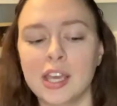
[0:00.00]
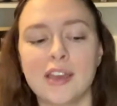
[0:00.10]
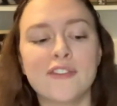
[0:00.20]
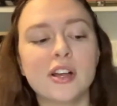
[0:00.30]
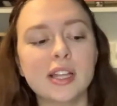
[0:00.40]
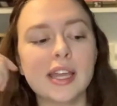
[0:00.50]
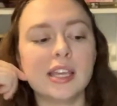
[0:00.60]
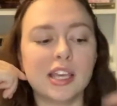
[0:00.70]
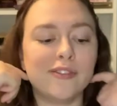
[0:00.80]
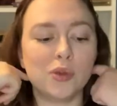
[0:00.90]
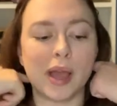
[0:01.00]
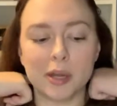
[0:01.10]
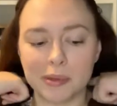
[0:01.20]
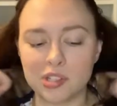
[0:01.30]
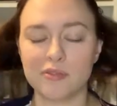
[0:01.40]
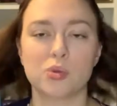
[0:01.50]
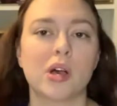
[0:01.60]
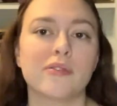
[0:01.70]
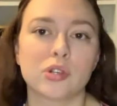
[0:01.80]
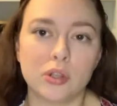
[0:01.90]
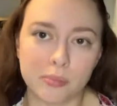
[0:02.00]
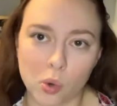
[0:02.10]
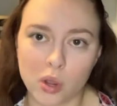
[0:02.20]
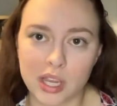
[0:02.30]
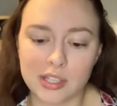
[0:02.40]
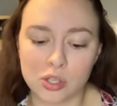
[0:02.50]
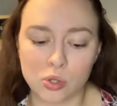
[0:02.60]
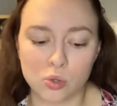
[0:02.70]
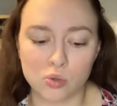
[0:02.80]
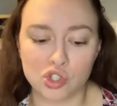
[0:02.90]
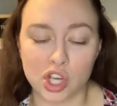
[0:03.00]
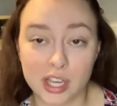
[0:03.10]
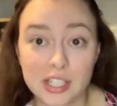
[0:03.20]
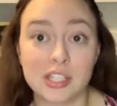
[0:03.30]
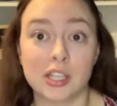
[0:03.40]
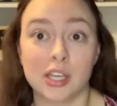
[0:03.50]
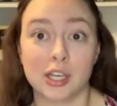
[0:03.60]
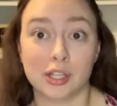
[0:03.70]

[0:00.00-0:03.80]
It felt like if you had a bunch of 12-year-old boys who just